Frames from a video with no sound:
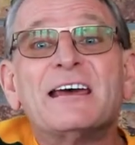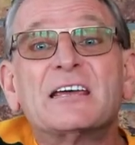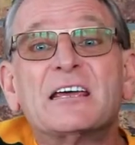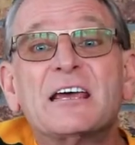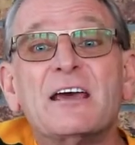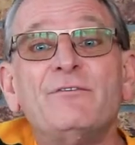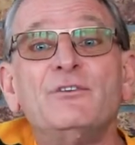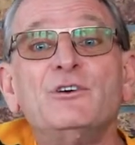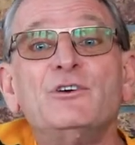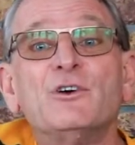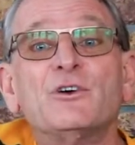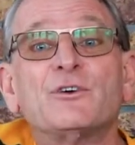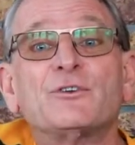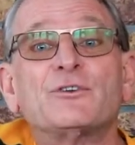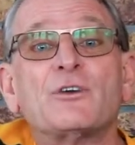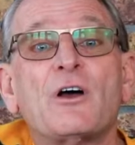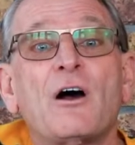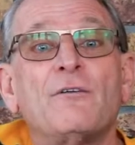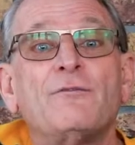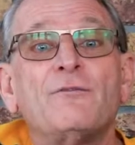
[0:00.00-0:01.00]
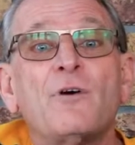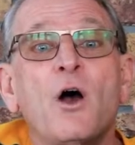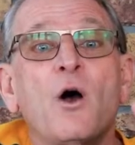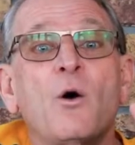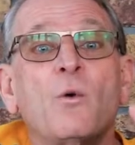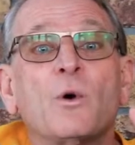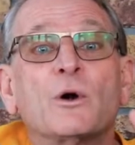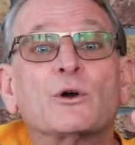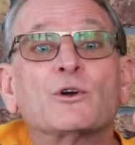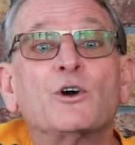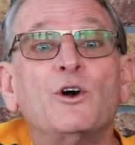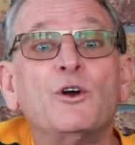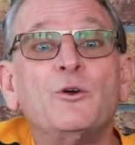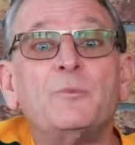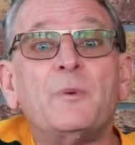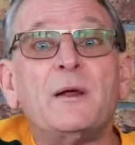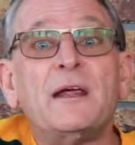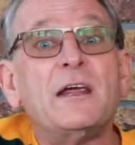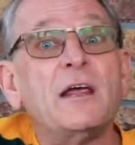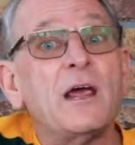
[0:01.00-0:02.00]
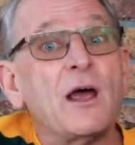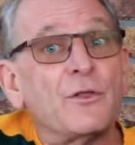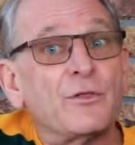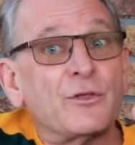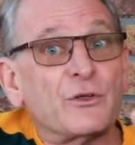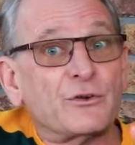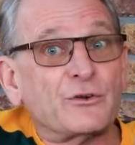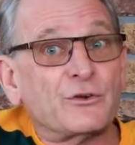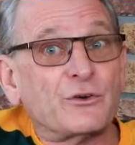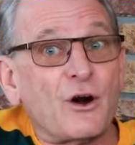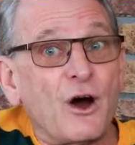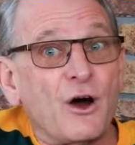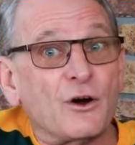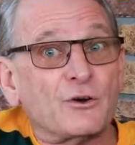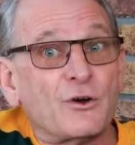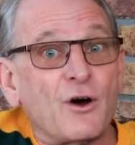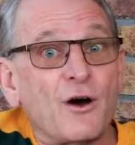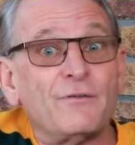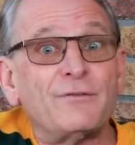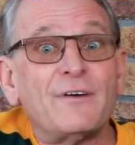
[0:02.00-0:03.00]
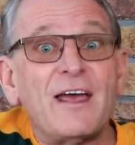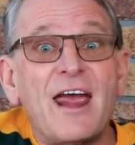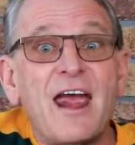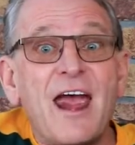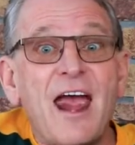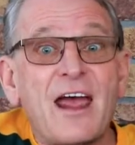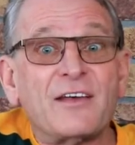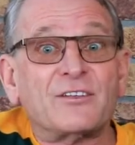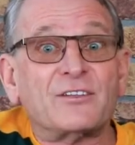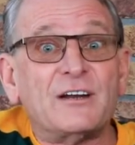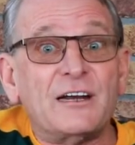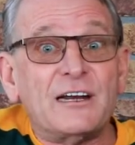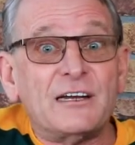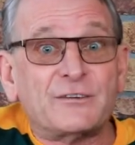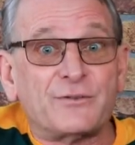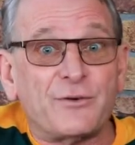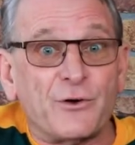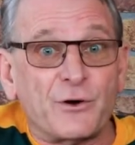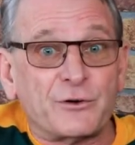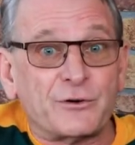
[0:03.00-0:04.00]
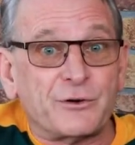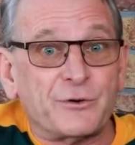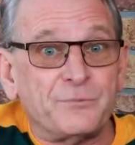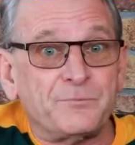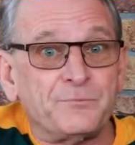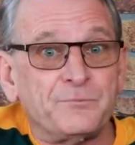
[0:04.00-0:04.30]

given yourself what could be the start of athlete's foot.